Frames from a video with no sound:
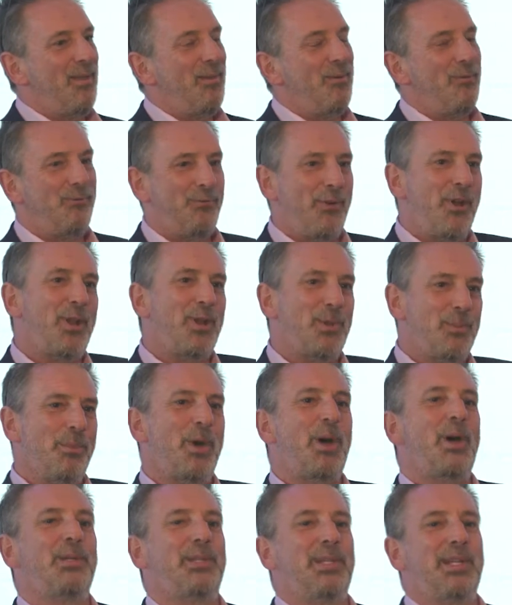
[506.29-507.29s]
final
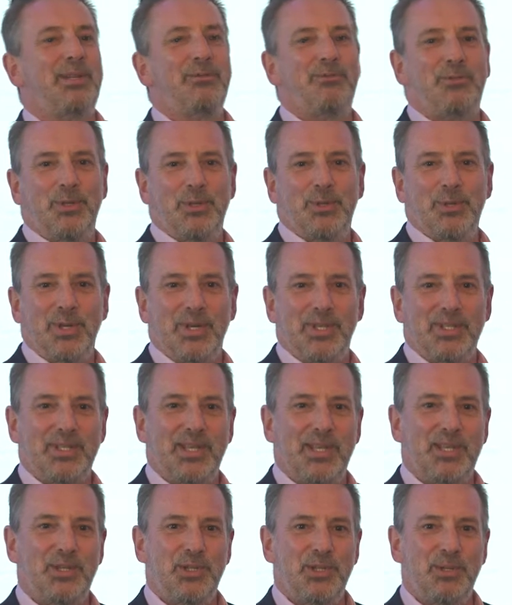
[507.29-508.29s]
mile delivery
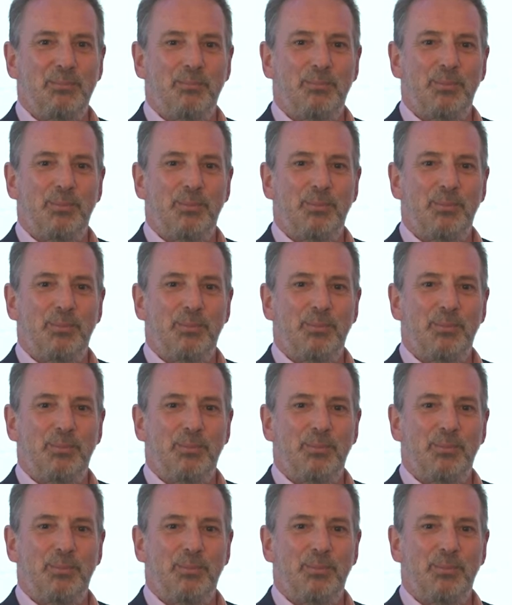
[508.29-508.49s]
organization,